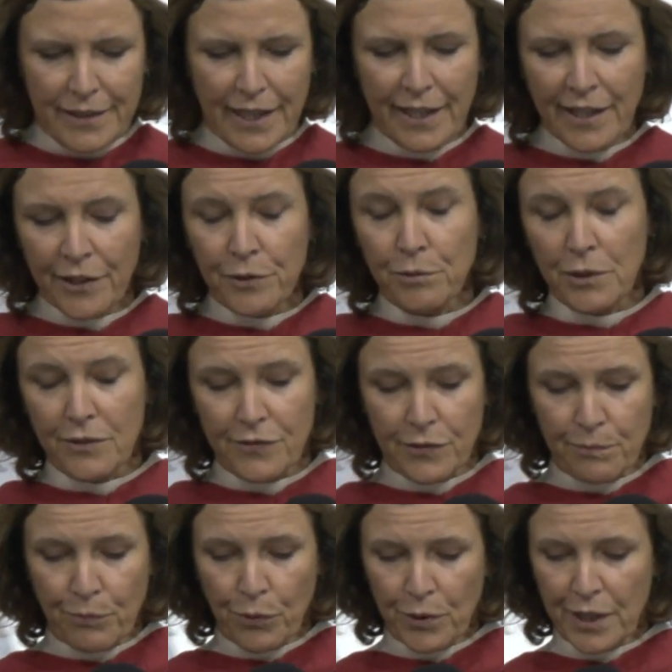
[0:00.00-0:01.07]
In other words,
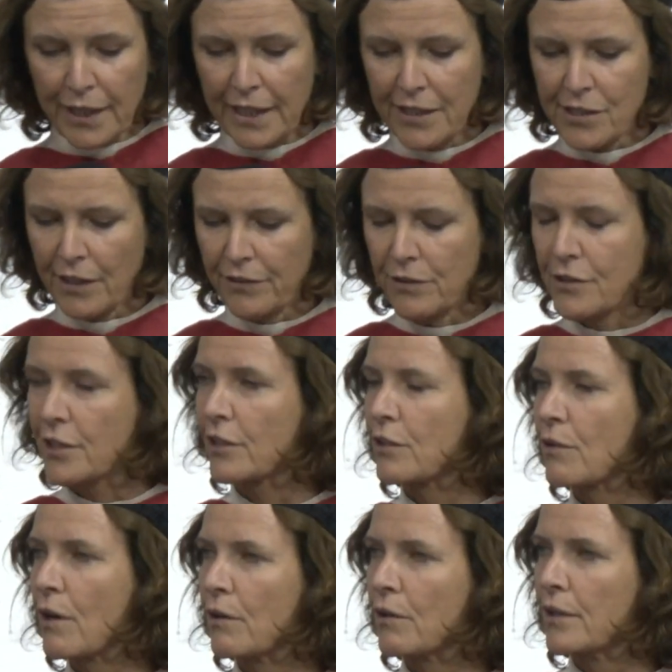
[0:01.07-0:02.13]
supporting each other to
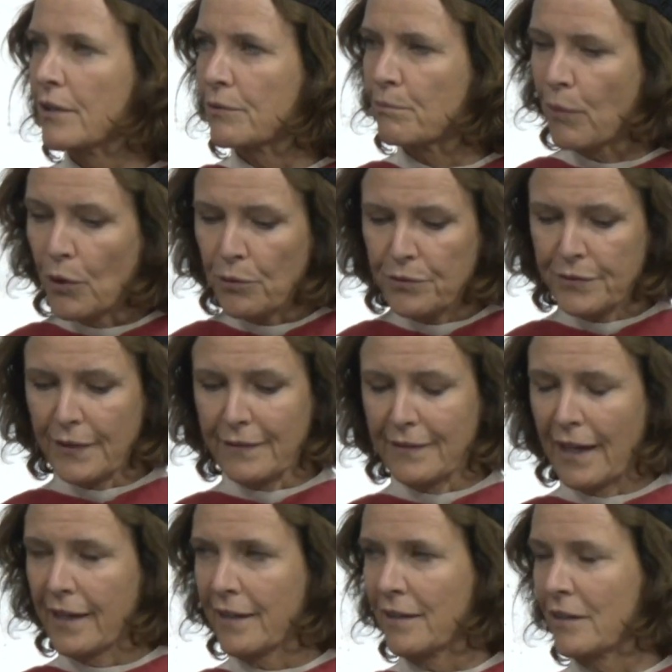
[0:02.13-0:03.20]
grow as both
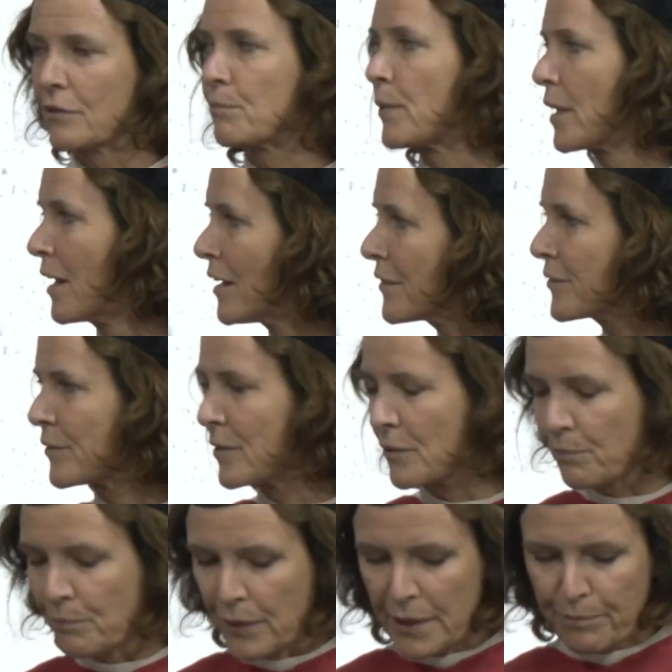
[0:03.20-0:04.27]
designers but also
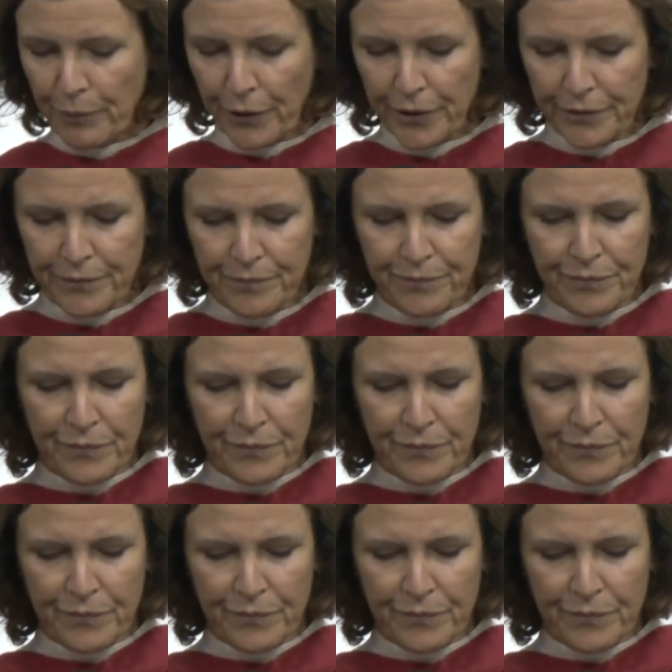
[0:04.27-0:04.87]
as people.